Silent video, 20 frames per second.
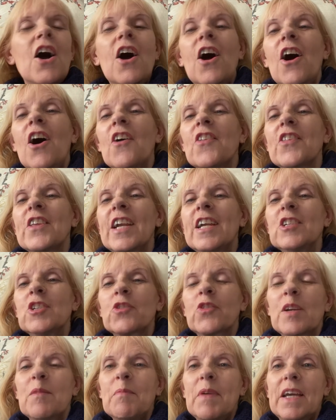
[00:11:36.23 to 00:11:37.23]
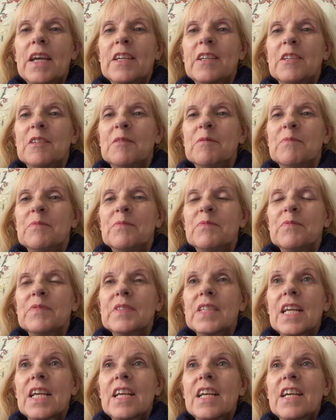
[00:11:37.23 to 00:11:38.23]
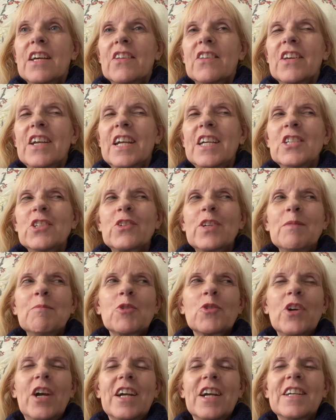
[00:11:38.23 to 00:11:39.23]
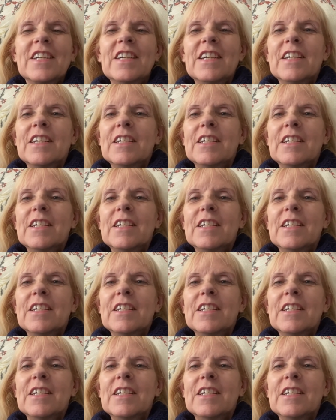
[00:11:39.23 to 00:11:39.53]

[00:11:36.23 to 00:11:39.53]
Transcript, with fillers: Oh, the ice cream man. Ice cream truck.